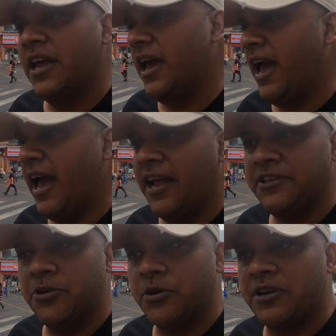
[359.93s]
and
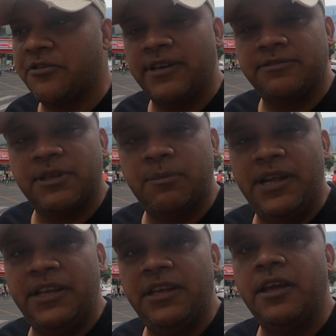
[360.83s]
you can transfer the
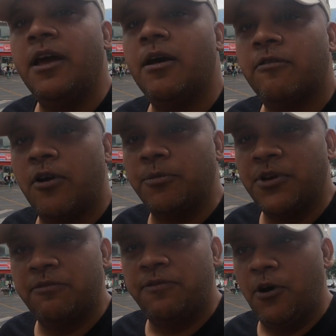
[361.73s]
money from
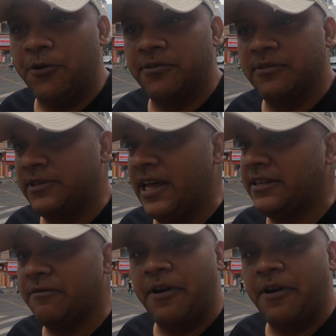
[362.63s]
your phone. That is a